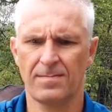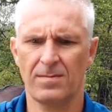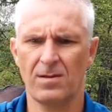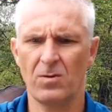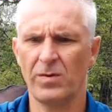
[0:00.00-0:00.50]

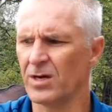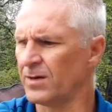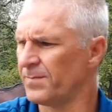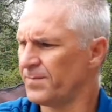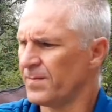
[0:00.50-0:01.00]
There we
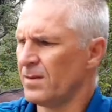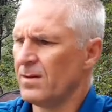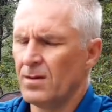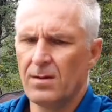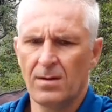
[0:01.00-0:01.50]
go.
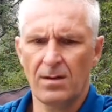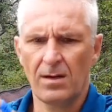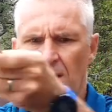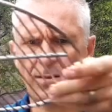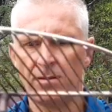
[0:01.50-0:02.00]

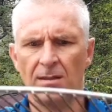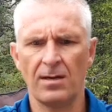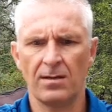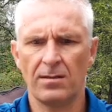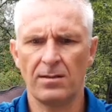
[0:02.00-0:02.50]
And
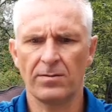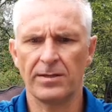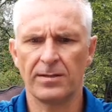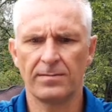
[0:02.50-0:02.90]
then the grid.